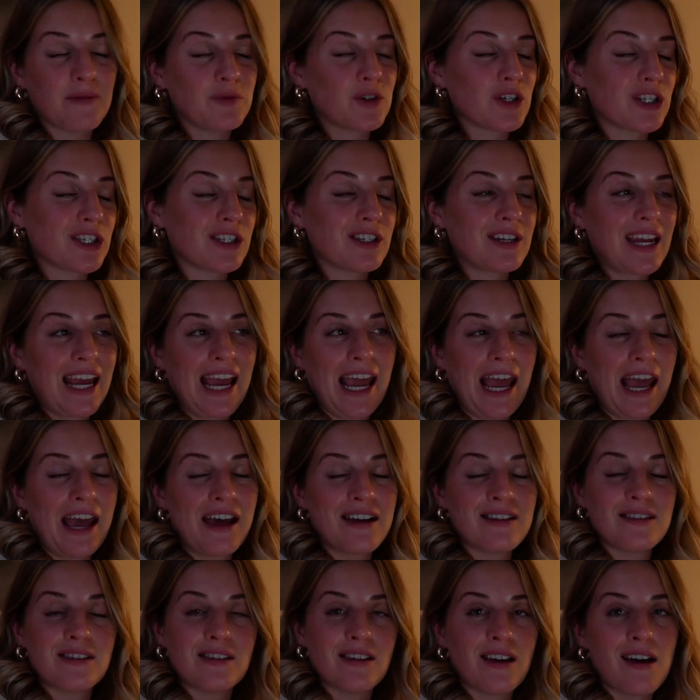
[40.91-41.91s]
I'm just
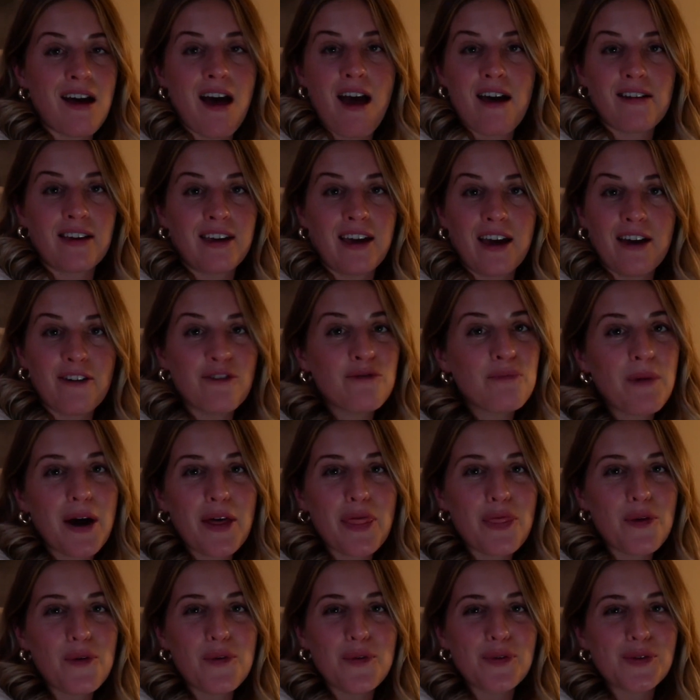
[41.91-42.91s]
here to give my
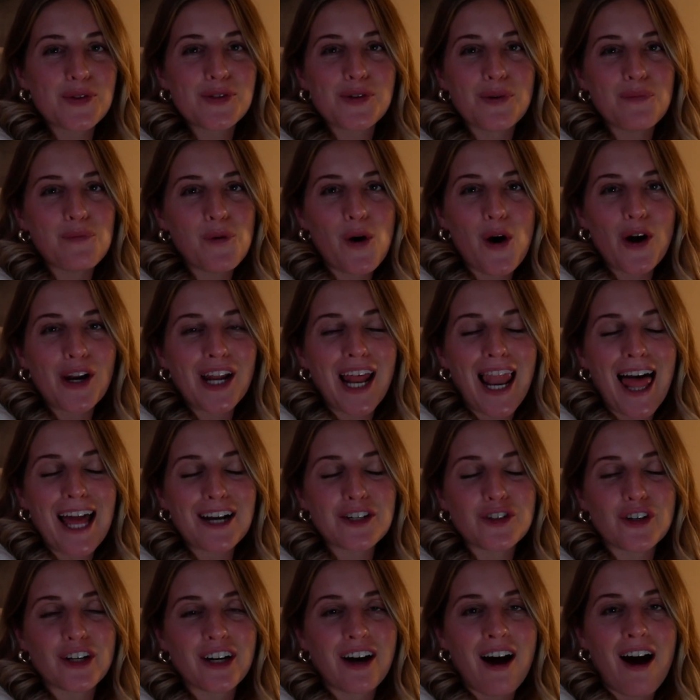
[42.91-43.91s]
thoughts on what an
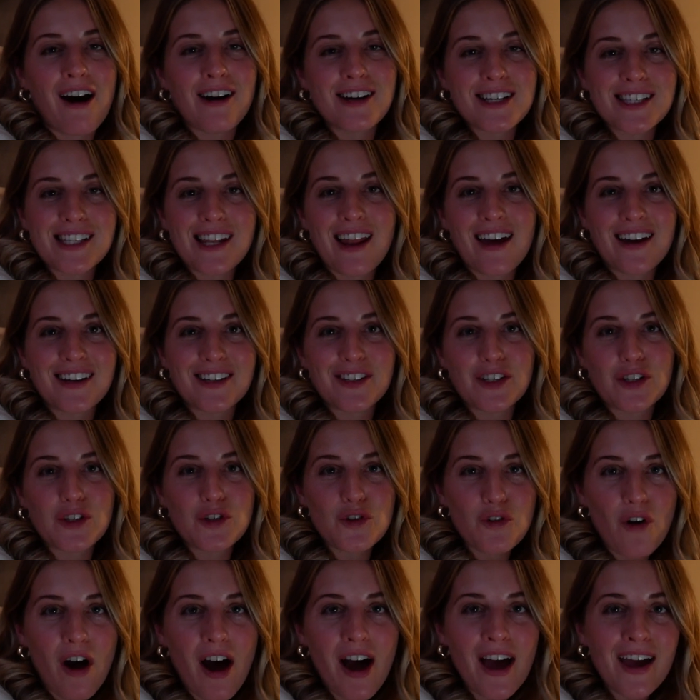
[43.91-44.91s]
electric car is like to
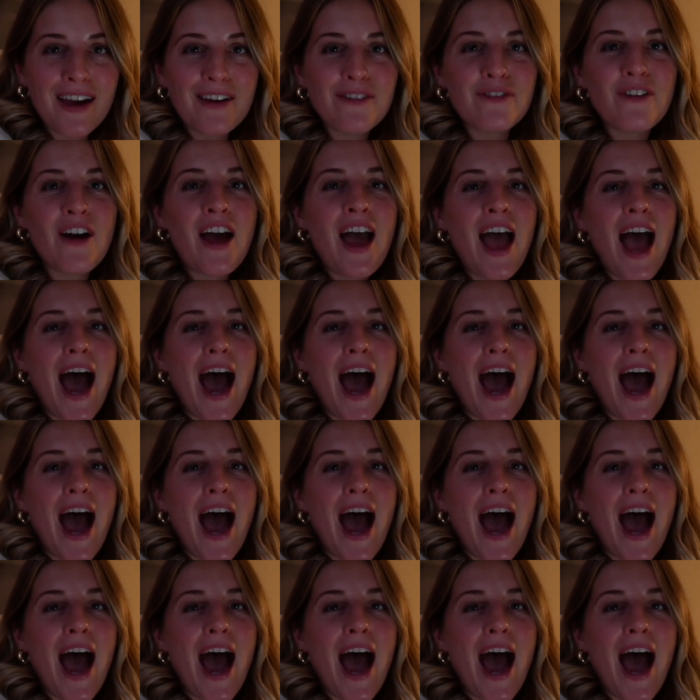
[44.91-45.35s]
drive